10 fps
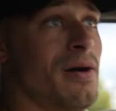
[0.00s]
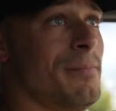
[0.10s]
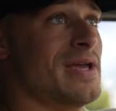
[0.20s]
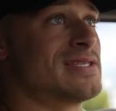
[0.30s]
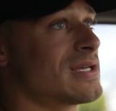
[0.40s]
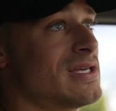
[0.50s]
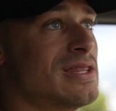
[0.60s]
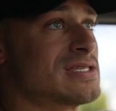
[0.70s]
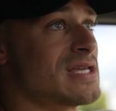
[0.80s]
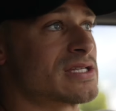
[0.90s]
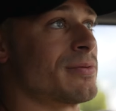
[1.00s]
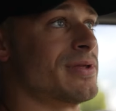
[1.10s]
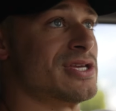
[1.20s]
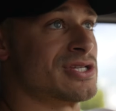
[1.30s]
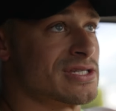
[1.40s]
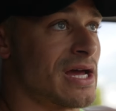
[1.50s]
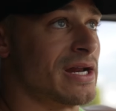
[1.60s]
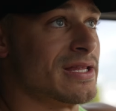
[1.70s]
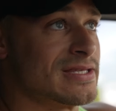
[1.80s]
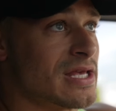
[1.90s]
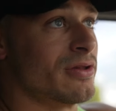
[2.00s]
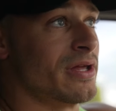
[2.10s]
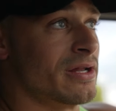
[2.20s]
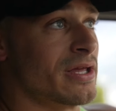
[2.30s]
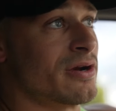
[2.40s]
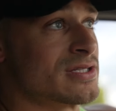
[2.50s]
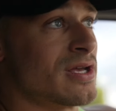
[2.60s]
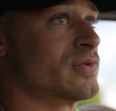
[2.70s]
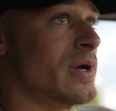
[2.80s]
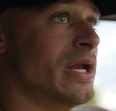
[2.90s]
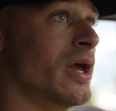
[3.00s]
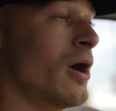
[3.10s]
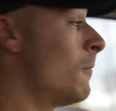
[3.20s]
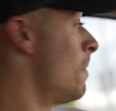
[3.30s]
Basically, these next couple days, just kind of getting settled in, getting ourselves ready to go.